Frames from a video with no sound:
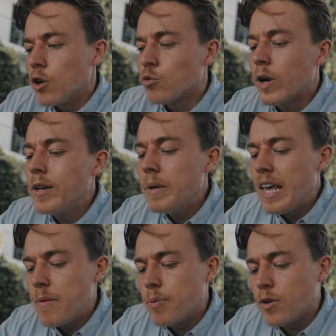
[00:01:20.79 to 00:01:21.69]
write
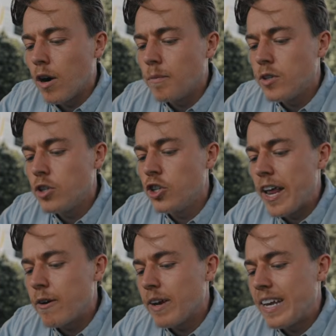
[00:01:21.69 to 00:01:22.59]
me a prompt to
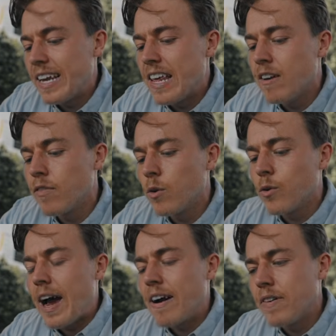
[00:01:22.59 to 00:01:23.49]
generate an
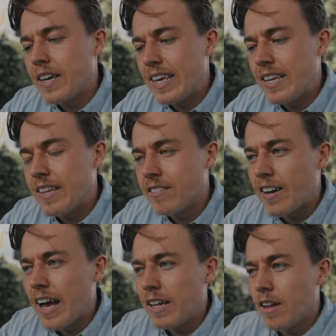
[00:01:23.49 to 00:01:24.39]
infographic in the
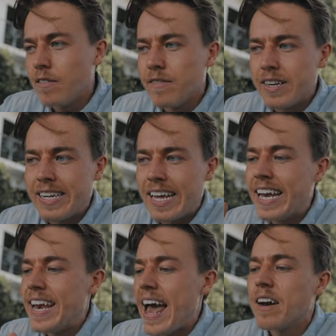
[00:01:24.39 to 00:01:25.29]
style of an
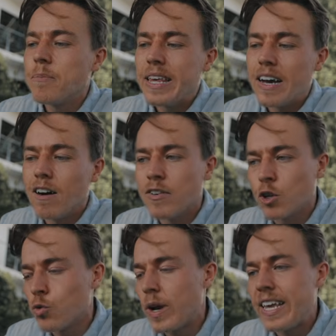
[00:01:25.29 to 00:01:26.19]
anatomy of a
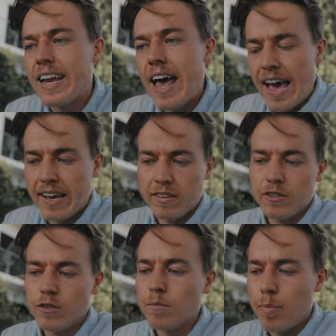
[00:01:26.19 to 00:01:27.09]
great
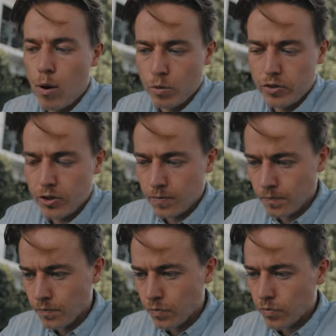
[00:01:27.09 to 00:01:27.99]
X post.
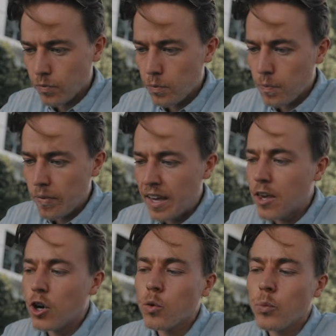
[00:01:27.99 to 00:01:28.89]

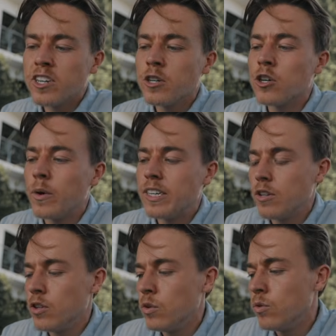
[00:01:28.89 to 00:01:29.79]
Here we are going
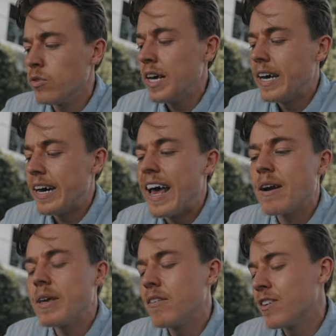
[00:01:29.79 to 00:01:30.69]
to use
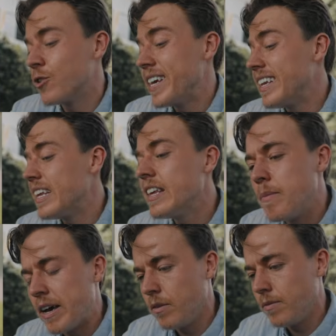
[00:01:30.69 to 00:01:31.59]
anatomy of a great
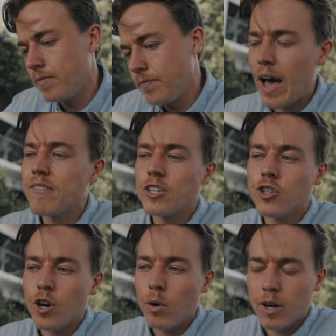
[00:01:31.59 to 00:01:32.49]
email. So have it
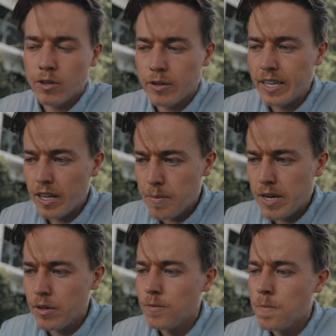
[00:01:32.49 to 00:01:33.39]
show a great
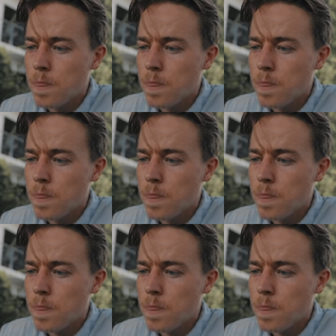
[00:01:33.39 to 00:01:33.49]
email,